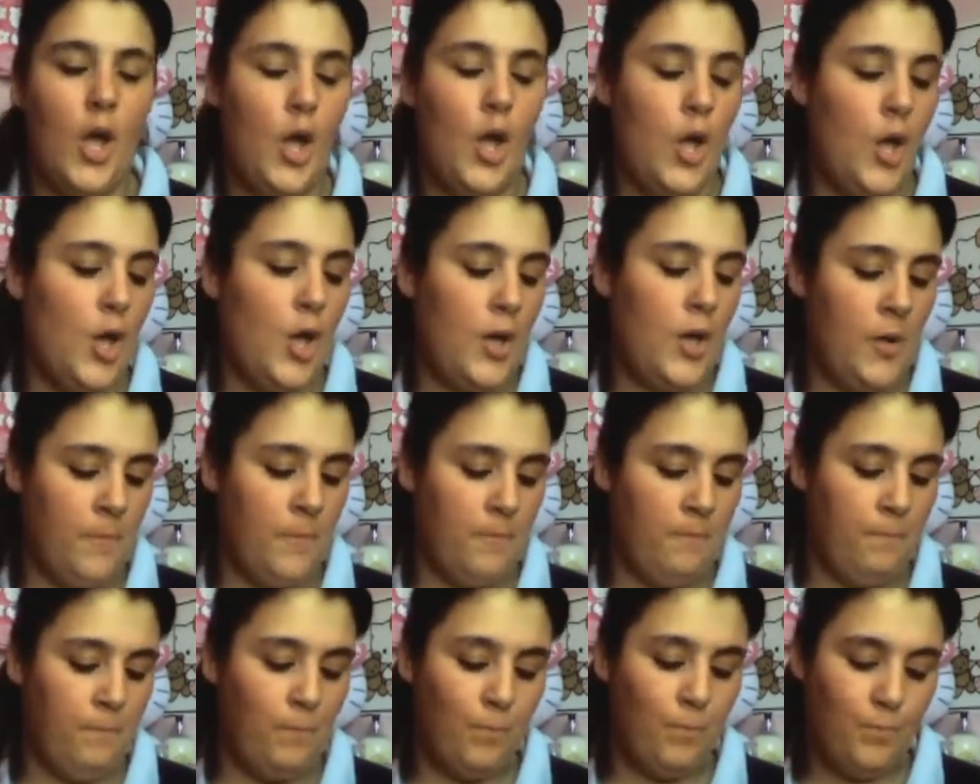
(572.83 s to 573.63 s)

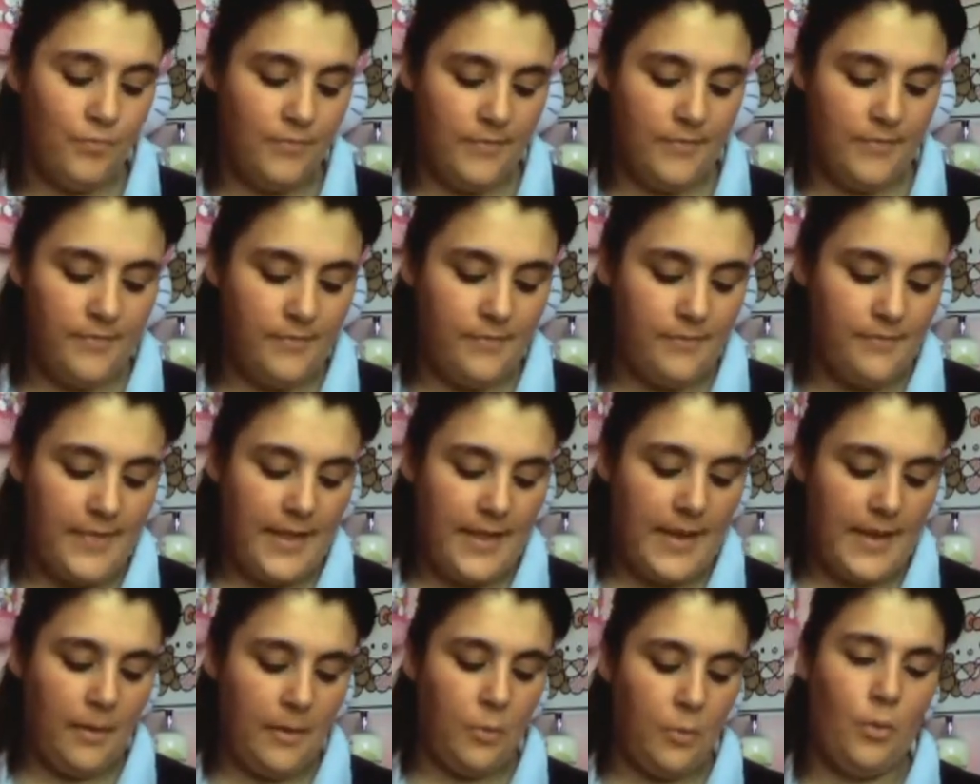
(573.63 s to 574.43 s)
Um,
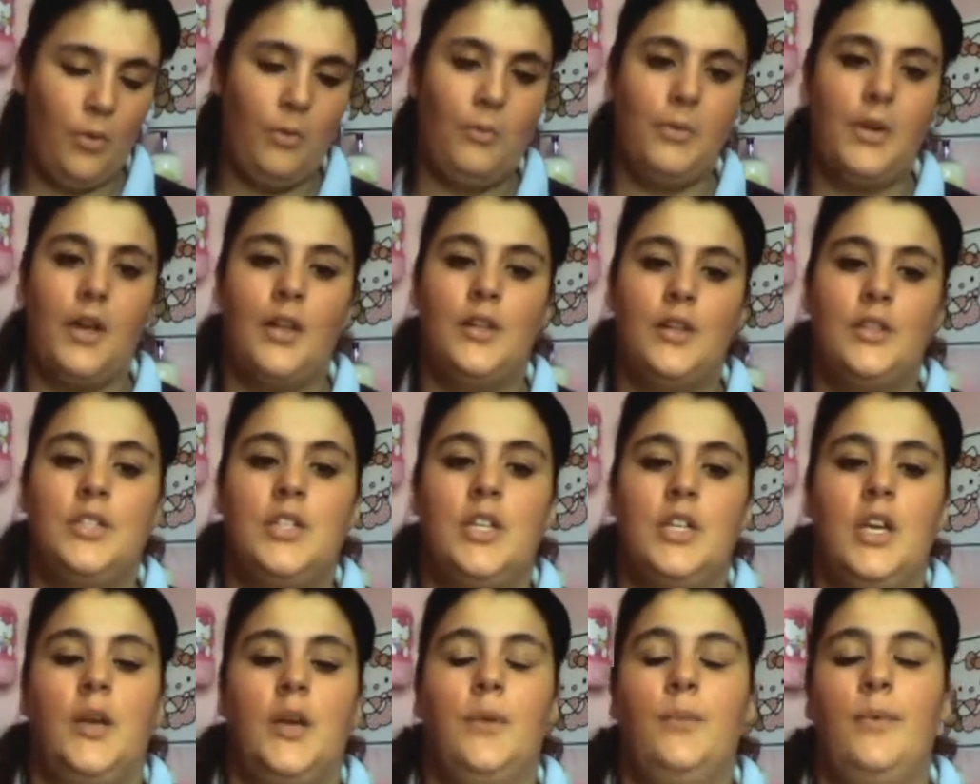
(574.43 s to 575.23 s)
now what we're going to
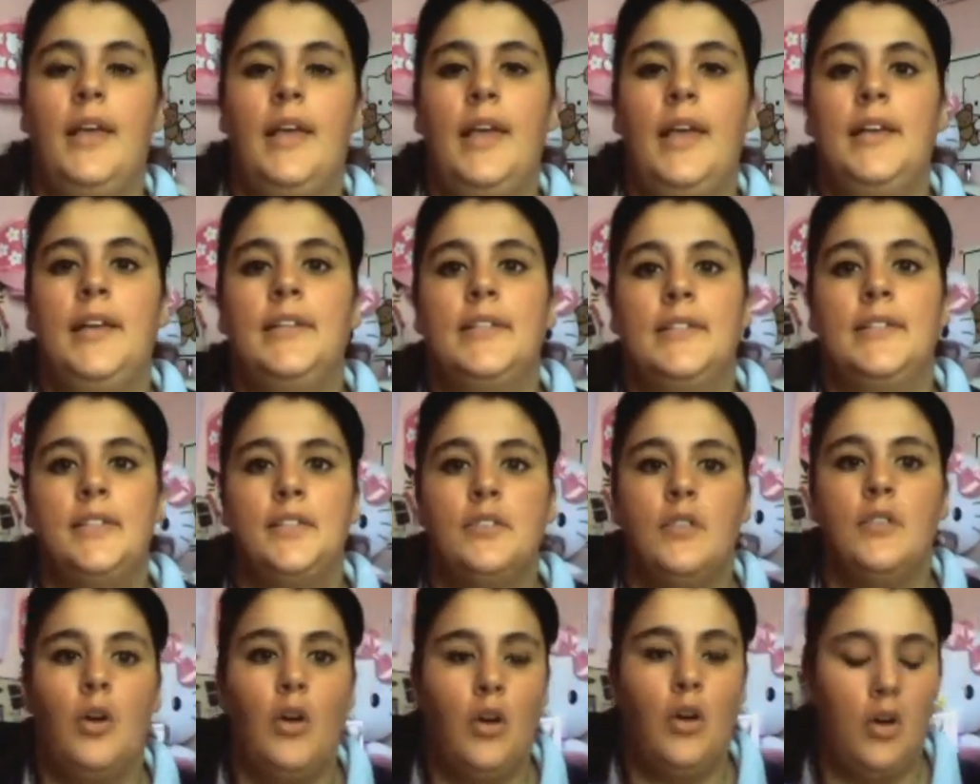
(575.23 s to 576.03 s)
do
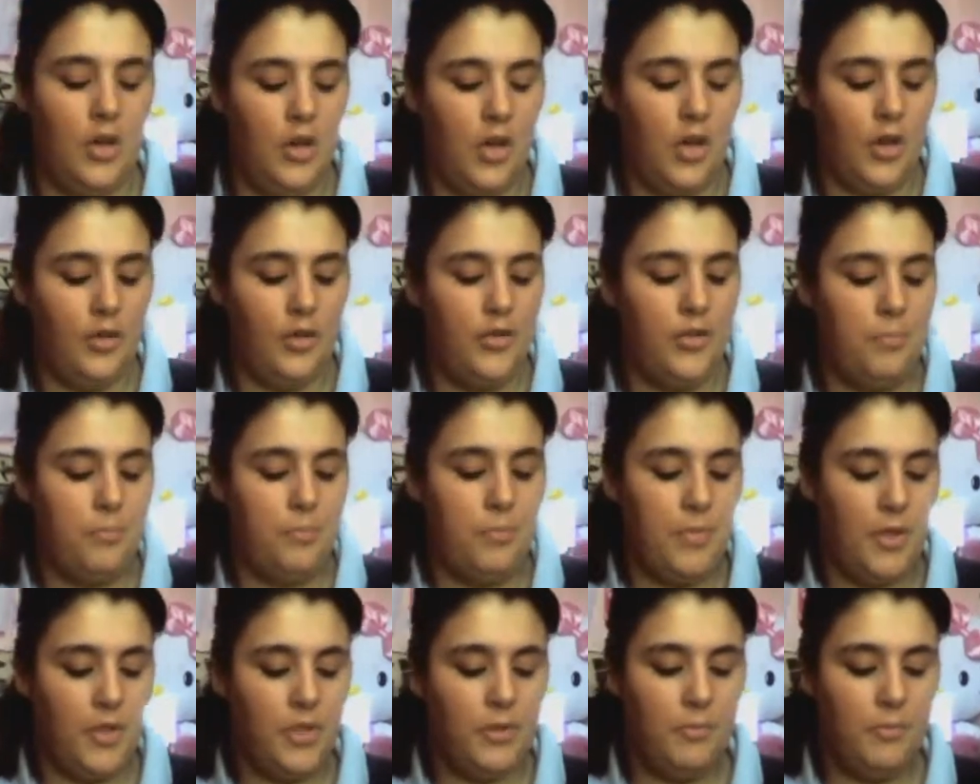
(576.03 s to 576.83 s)
is on
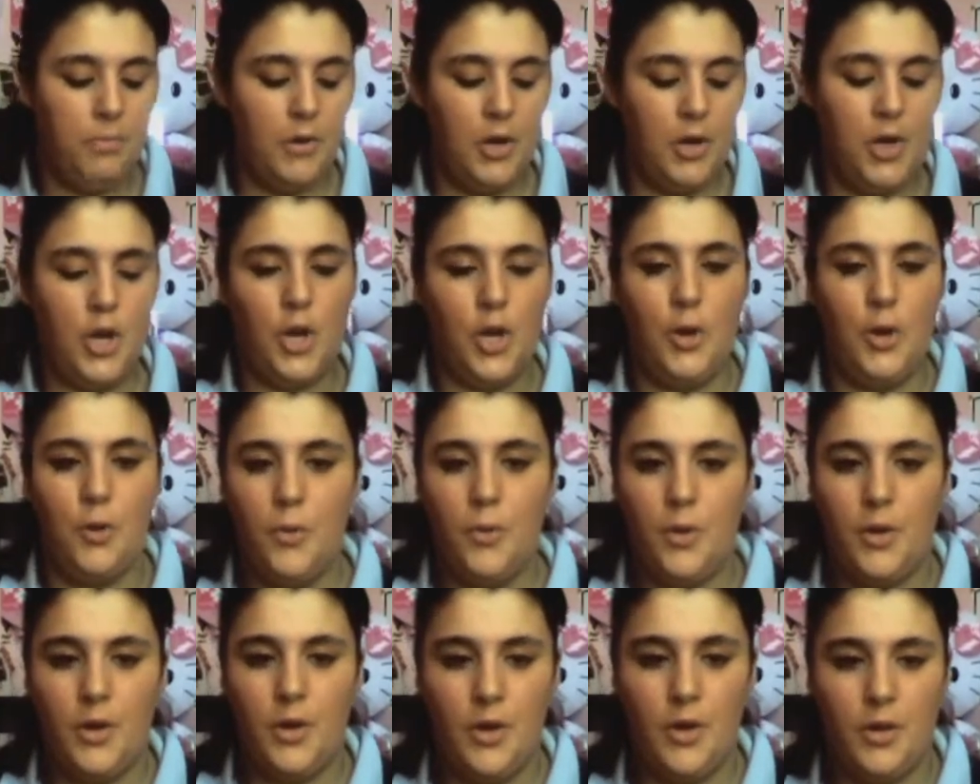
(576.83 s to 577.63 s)
the on the blue,
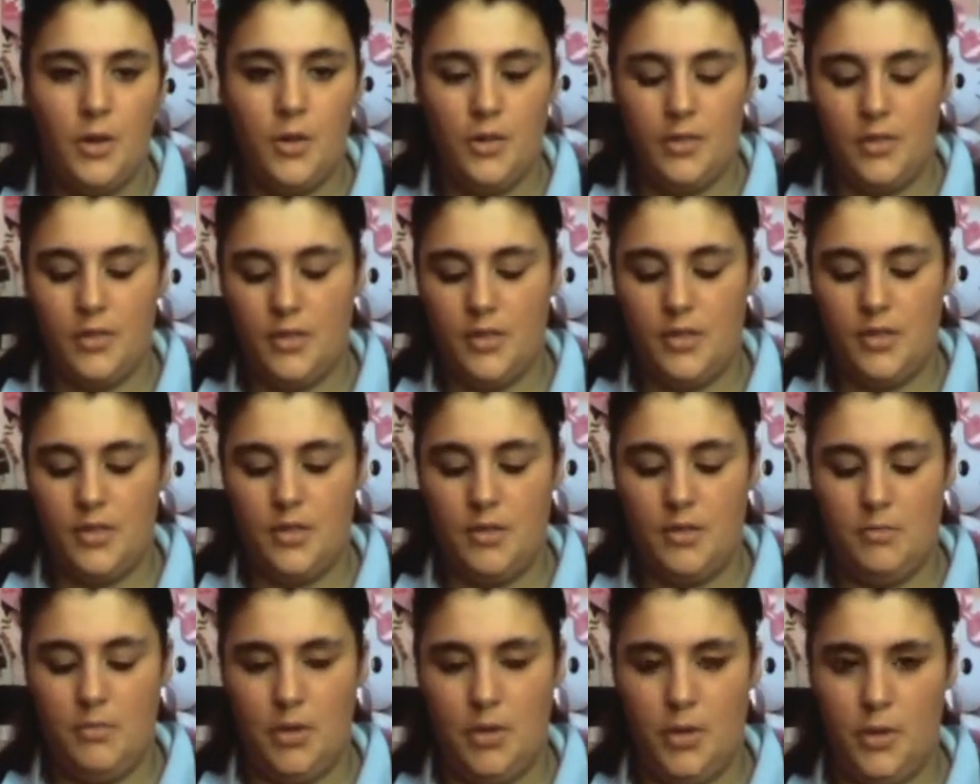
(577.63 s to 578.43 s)

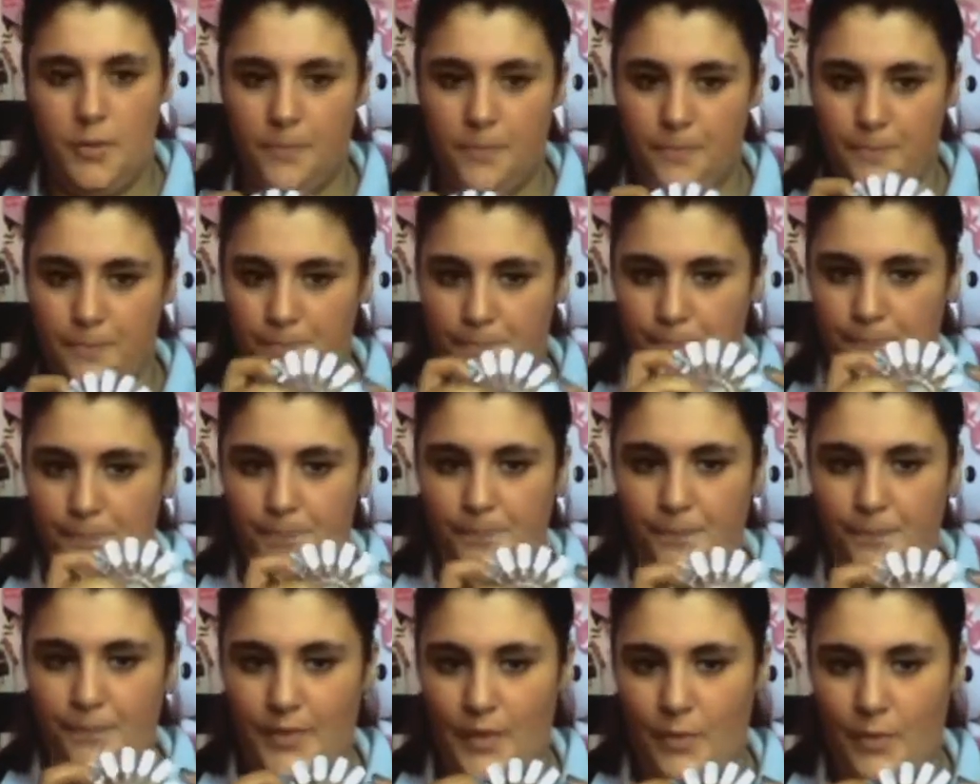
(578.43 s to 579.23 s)
blue,
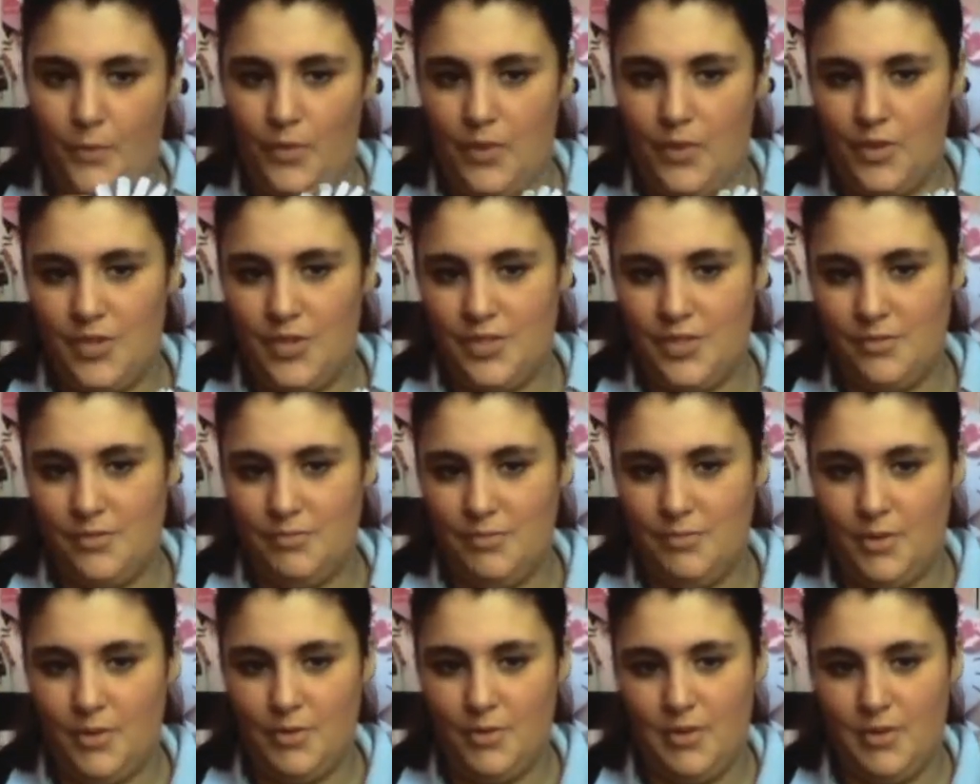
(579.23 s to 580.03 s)
which
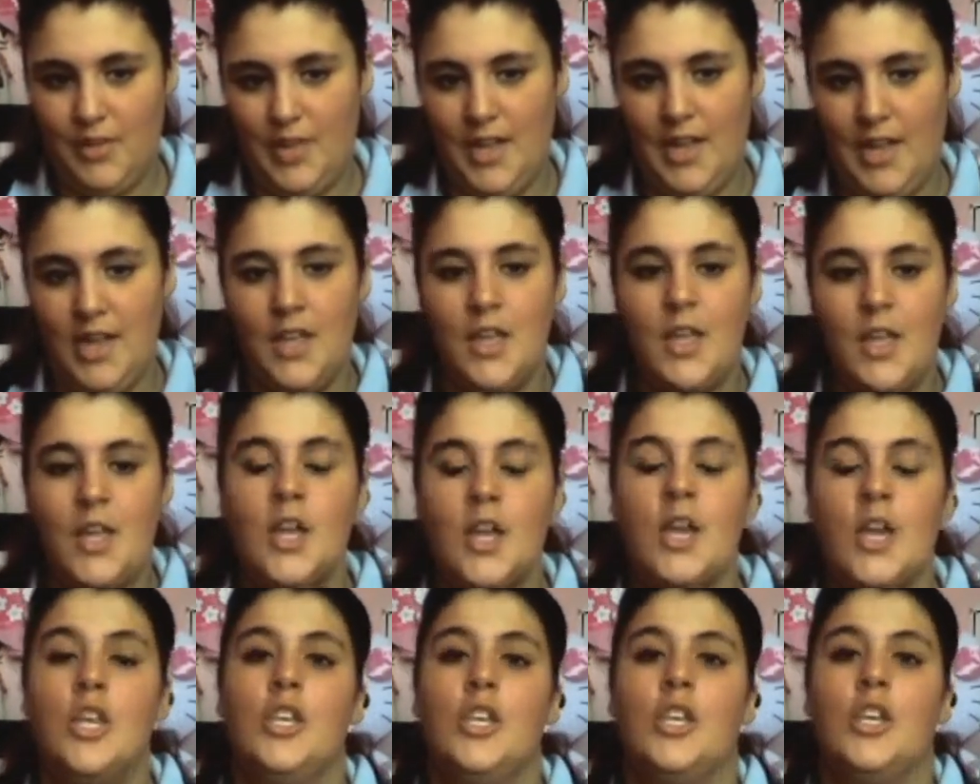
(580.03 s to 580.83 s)
isn't blue on there.
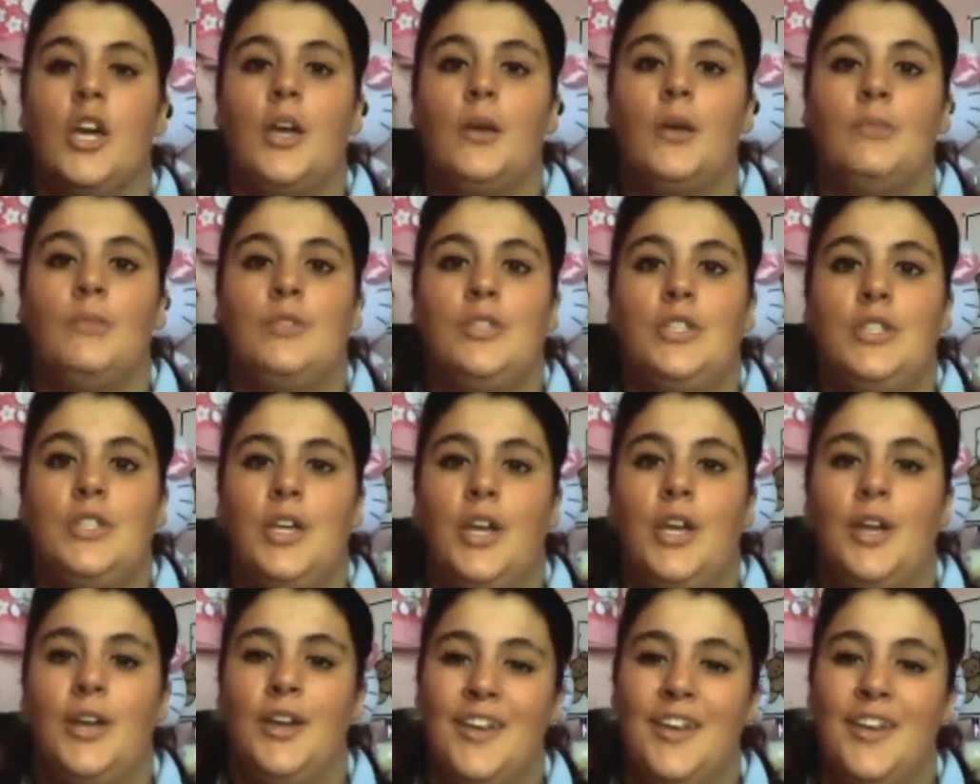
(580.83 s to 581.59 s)
You're going to do